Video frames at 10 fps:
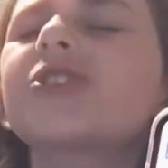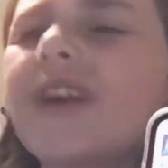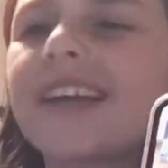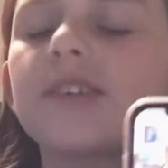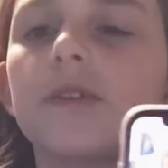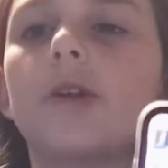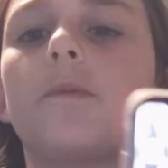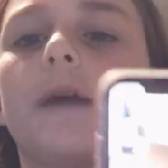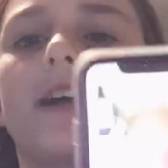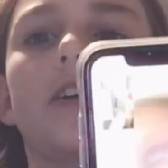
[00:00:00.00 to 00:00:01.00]
trained a little
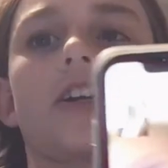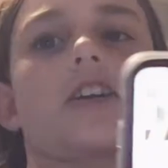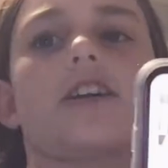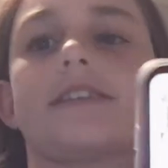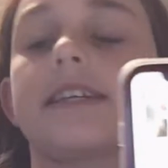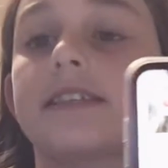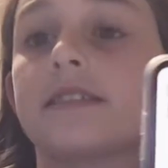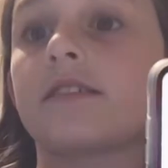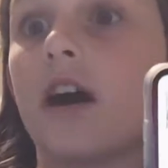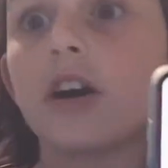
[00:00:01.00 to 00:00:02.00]
better because
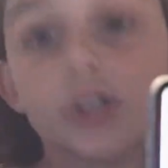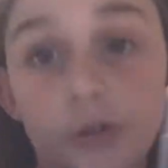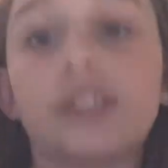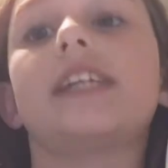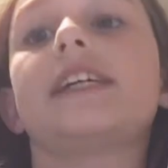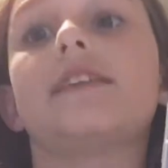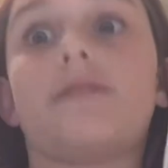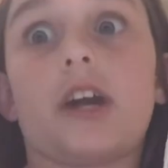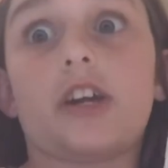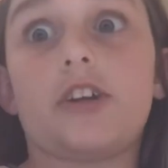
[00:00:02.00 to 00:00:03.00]
he's green,
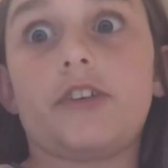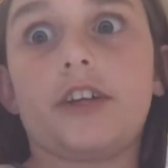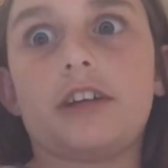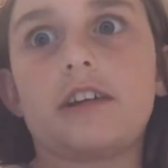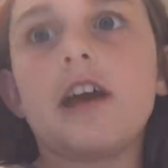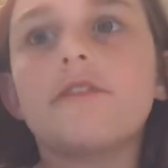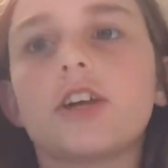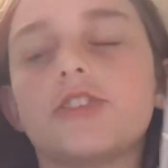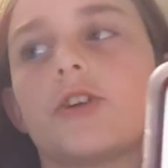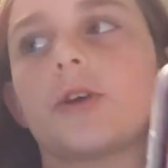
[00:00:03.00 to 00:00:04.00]
very green. If you
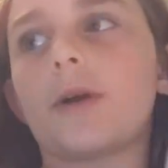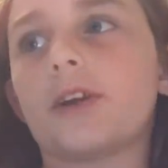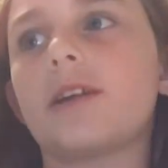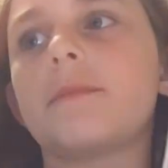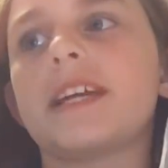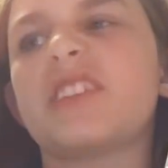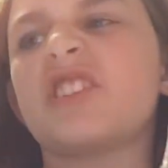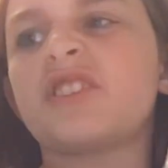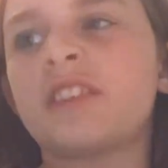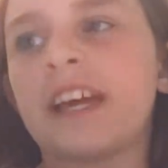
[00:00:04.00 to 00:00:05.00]
guys don't know what green means,
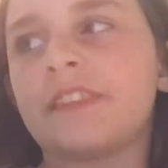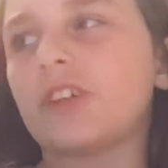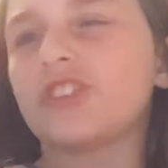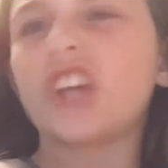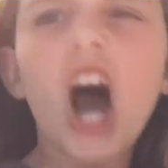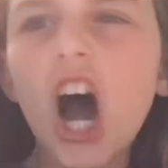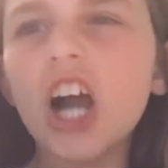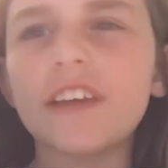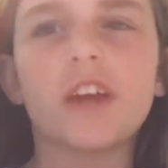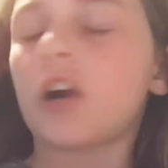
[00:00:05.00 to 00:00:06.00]
just like they're
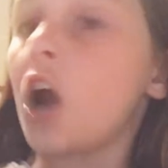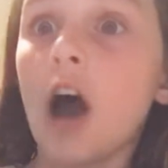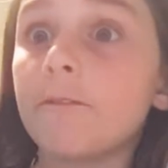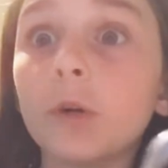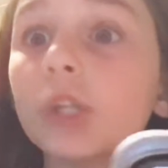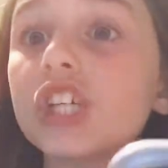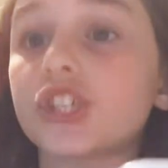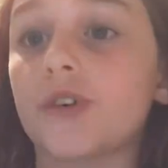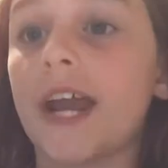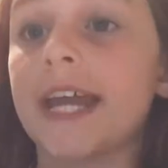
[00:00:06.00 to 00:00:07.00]
young and they're not fully
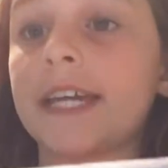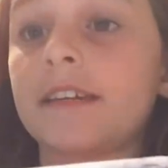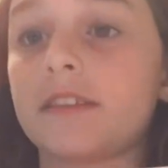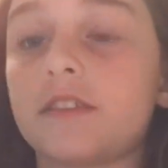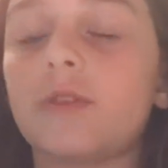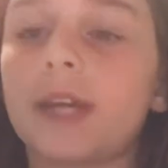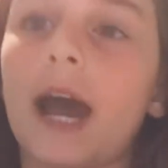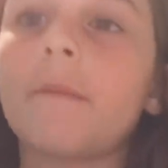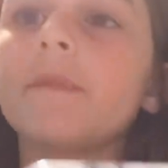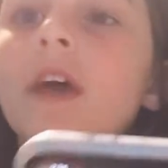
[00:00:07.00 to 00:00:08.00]
trained. So
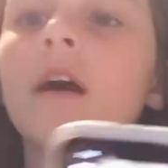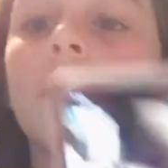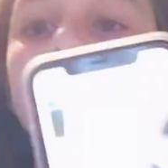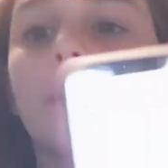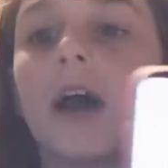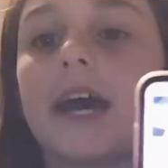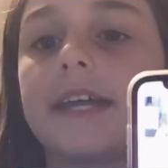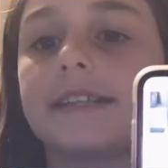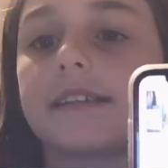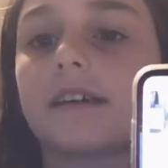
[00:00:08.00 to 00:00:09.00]
yeah,
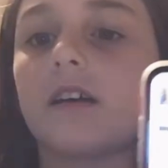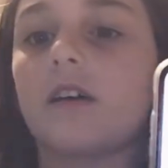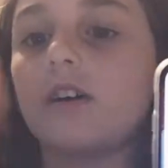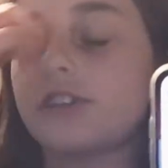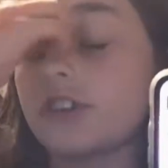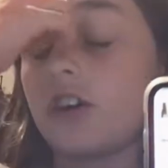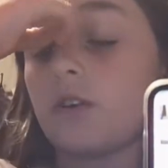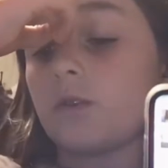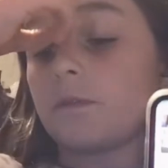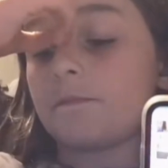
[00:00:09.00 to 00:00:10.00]
but
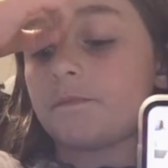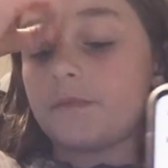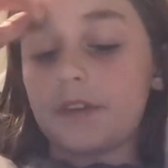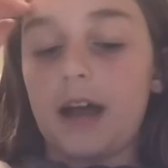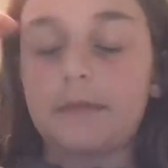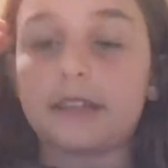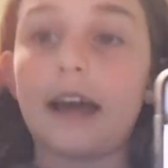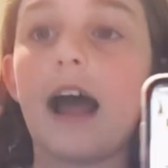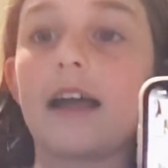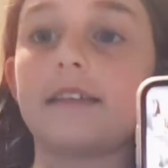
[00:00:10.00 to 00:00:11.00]
also, I mean
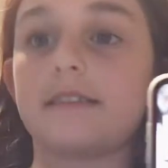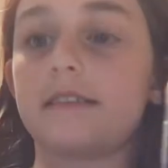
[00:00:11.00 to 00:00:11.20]
that,